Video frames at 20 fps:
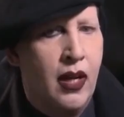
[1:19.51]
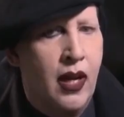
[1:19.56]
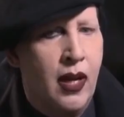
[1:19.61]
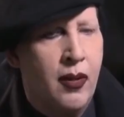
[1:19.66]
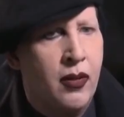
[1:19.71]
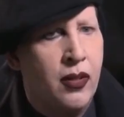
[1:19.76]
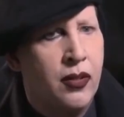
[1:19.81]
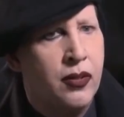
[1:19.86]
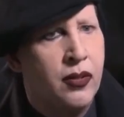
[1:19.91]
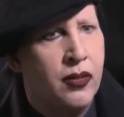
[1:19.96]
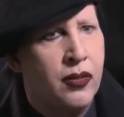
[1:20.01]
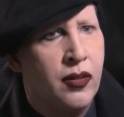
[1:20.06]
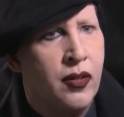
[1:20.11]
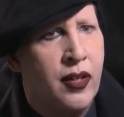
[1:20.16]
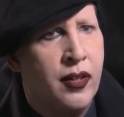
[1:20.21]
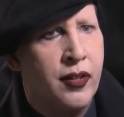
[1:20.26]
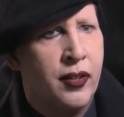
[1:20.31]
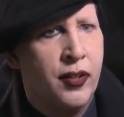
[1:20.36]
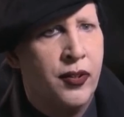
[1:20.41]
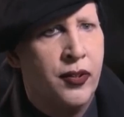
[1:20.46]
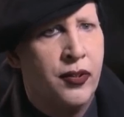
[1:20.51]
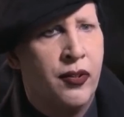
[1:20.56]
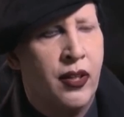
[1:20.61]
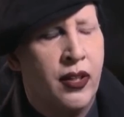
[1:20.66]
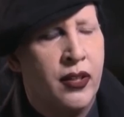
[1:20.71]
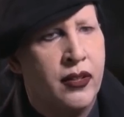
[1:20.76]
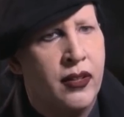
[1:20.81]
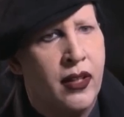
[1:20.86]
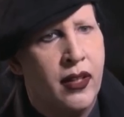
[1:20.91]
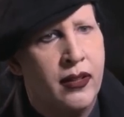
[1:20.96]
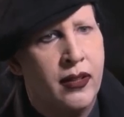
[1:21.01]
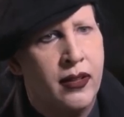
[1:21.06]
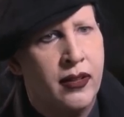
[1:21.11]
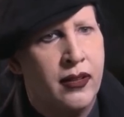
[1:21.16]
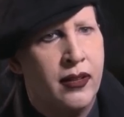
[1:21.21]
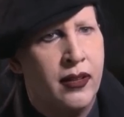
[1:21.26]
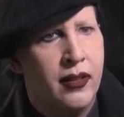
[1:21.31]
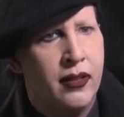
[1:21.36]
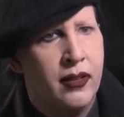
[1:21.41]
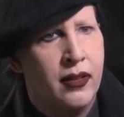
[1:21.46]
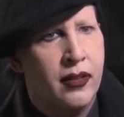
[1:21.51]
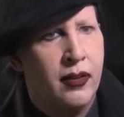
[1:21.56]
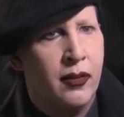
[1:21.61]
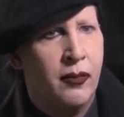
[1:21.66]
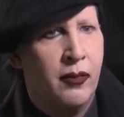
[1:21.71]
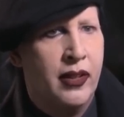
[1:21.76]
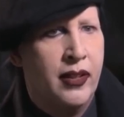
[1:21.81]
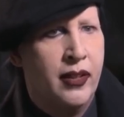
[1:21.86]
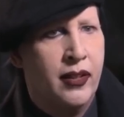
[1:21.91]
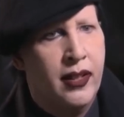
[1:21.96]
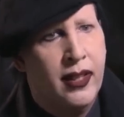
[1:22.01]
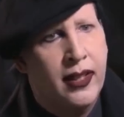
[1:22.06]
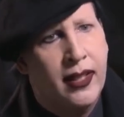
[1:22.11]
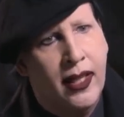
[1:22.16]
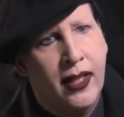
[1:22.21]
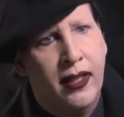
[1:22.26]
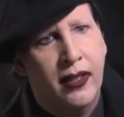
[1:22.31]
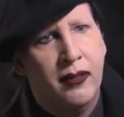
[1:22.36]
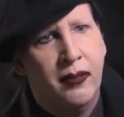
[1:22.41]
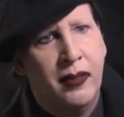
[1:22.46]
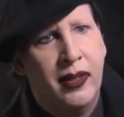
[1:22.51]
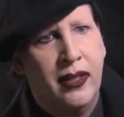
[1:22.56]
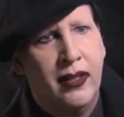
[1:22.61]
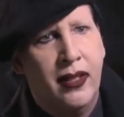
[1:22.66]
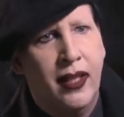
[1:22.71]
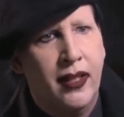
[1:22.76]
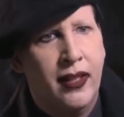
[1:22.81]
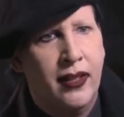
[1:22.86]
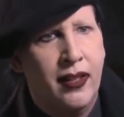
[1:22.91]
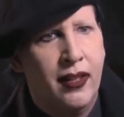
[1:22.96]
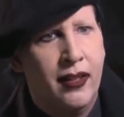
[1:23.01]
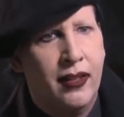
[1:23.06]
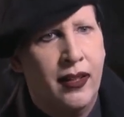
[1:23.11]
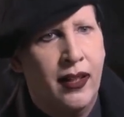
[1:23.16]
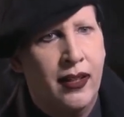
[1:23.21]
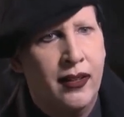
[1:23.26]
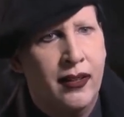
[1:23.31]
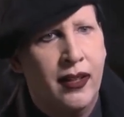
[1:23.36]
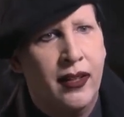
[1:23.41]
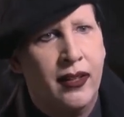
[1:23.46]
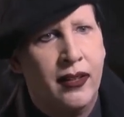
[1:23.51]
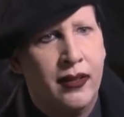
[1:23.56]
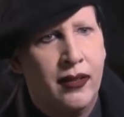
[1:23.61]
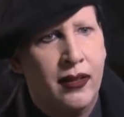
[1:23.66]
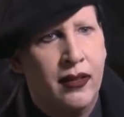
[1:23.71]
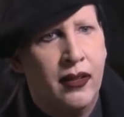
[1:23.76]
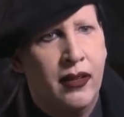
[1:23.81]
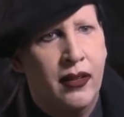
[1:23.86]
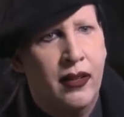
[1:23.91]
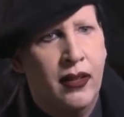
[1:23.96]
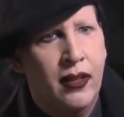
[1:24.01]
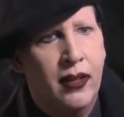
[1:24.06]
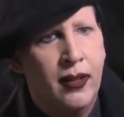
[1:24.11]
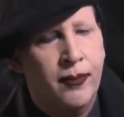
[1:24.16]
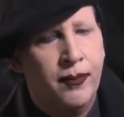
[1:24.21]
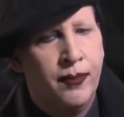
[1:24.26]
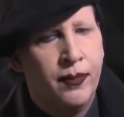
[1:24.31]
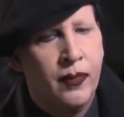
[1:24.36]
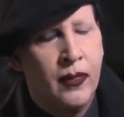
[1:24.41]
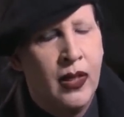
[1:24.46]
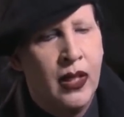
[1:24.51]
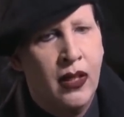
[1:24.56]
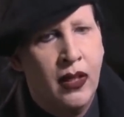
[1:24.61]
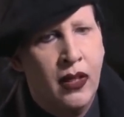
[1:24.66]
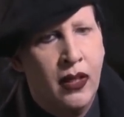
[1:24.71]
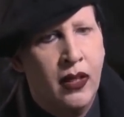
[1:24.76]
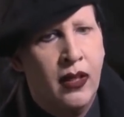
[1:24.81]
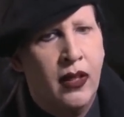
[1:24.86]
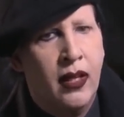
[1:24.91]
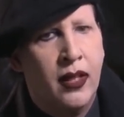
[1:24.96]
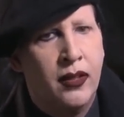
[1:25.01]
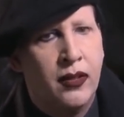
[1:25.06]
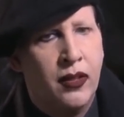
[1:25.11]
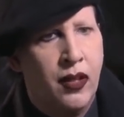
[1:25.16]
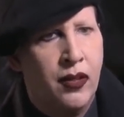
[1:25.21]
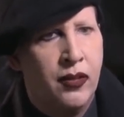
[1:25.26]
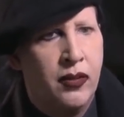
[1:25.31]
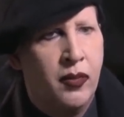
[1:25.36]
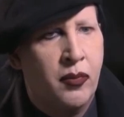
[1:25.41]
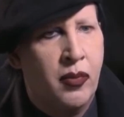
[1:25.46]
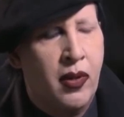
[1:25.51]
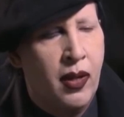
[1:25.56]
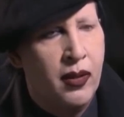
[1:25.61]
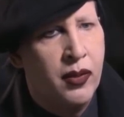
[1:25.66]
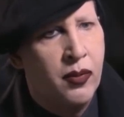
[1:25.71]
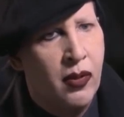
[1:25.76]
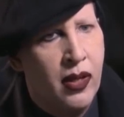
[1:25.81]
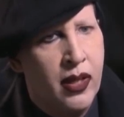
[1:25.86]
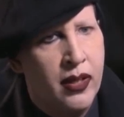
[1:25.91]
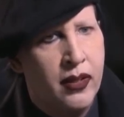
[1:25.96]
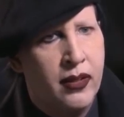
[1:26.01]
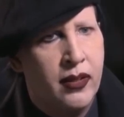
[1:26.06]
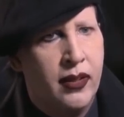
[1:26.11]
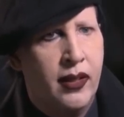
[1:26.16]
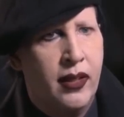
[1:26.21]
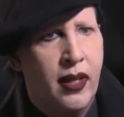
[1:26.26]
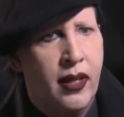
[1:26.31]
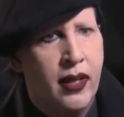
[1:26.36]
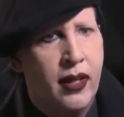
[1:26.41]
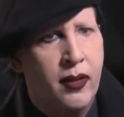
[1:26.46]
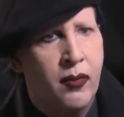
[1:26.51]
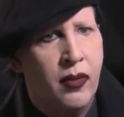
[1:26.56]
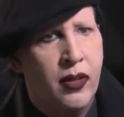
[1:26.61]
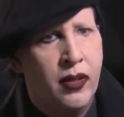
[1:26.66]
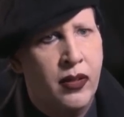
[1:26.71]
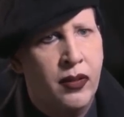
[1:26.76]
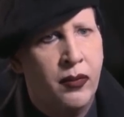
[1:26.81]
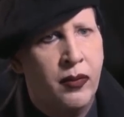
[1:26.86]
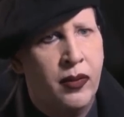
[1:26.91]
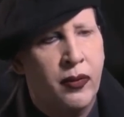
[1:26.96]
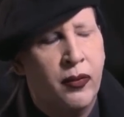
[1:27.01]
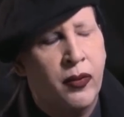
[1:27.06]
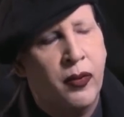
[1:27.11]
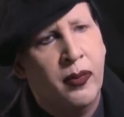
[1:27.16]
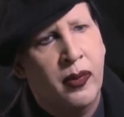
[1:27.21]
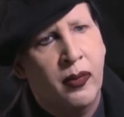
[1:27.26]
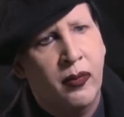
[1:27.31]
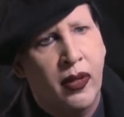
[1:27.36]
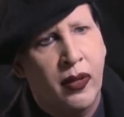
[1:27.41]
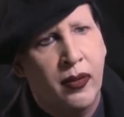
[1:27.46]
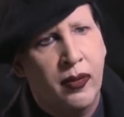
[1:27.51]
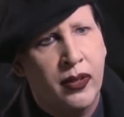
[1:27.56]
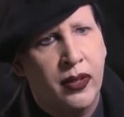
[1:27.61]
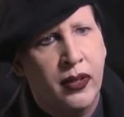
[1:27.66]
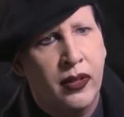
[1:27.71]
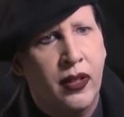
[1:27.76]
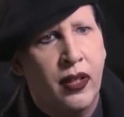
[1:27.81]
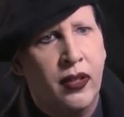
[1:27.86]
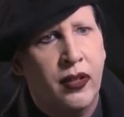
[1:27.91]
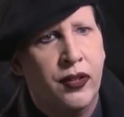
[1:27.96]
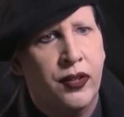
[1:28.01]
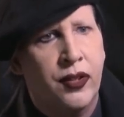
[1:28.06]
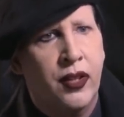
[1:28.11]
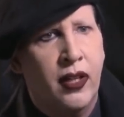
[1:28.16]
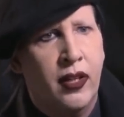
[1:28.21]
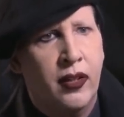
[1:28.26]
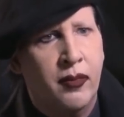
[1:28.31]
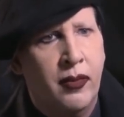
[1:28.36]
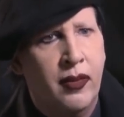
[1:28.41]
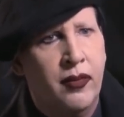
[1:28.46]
I also know how to construct sentences in a way that they can't be taken out of context. That's also probably why the CIA wanted to recruit me when I was a younger child.